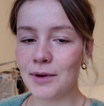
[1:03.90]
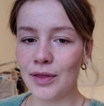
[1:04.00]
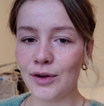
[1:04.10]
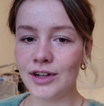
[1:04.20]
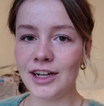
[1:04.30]
my
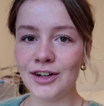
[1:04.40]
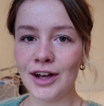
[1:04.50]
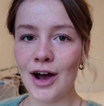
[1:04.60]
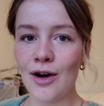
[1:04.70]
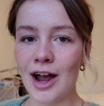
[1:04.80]
third year
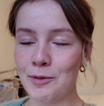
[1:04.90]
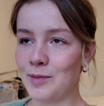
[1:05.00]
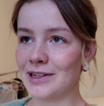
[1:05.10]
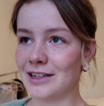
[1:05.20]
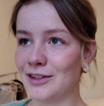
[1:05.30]
now, I'm a
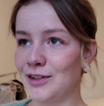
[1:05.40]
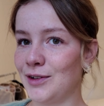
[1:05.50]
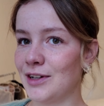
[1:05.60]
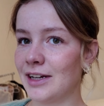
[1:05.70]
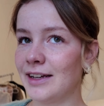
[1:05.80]
business
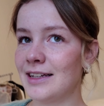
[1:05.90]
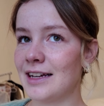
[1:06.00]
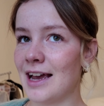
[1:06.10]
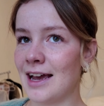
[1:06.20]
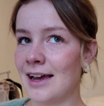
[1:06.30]

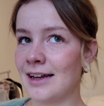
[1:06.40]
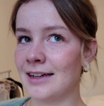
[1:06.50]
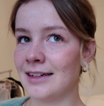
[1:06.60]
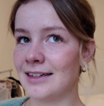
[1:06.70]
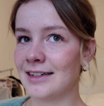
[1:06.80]
student,
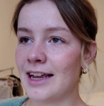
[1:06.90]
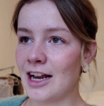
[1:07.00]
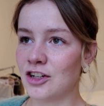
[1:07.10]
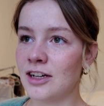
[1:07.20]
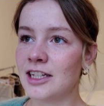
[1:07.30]
and like
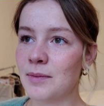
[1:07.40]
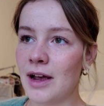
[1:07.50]
actually it's